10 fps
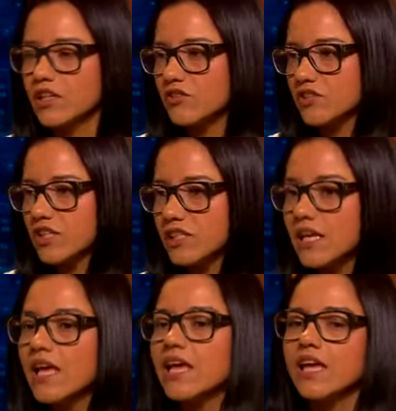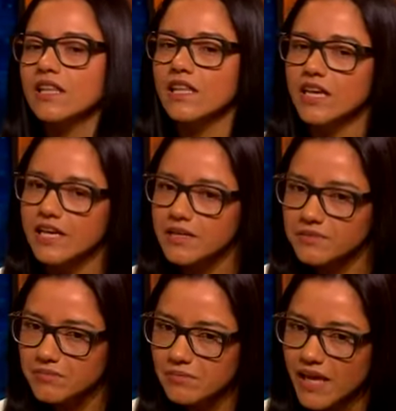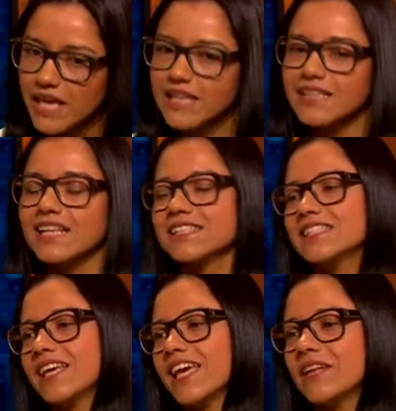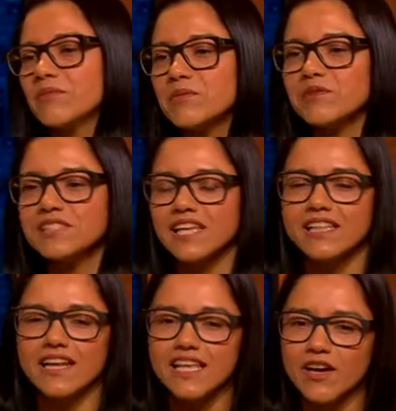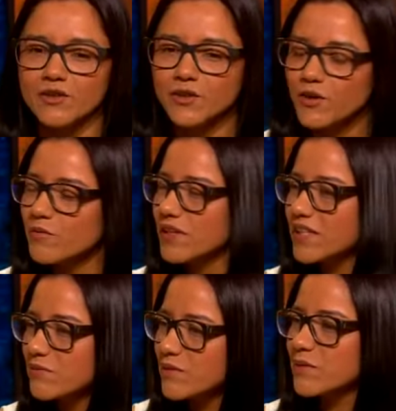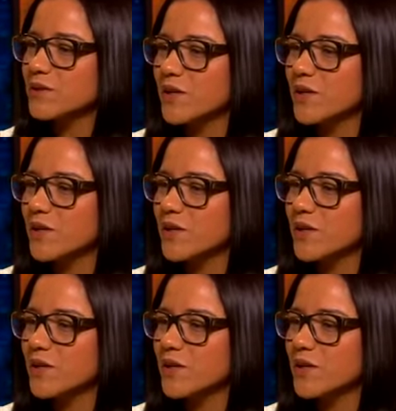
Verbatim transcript: in our cities and they are paying taxes again. People say that undocumented people